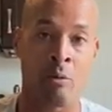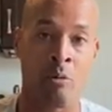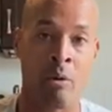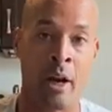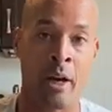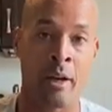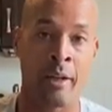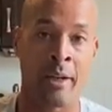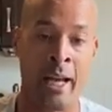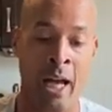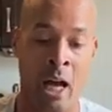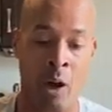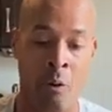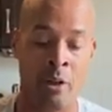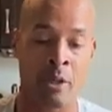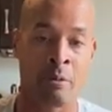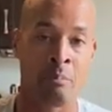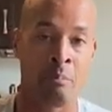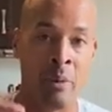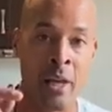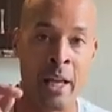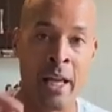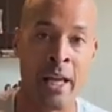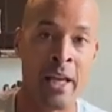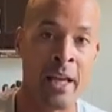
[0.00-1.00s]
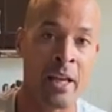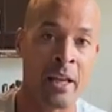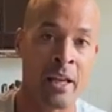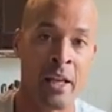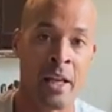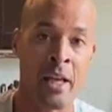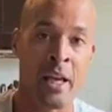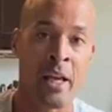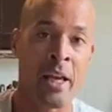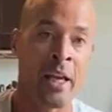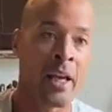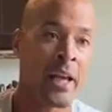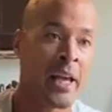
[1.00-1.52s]
right now is me
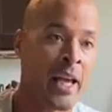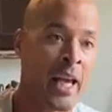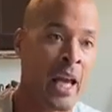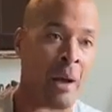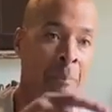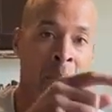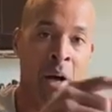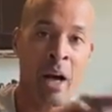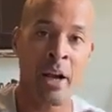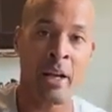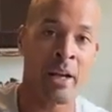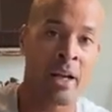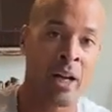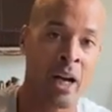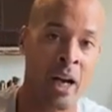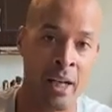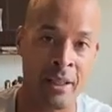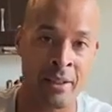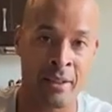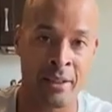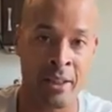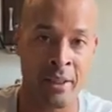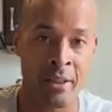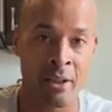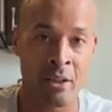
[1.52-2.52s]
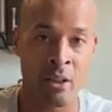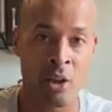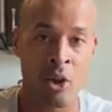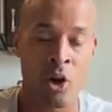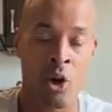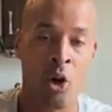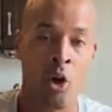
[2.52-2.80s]
and my cousin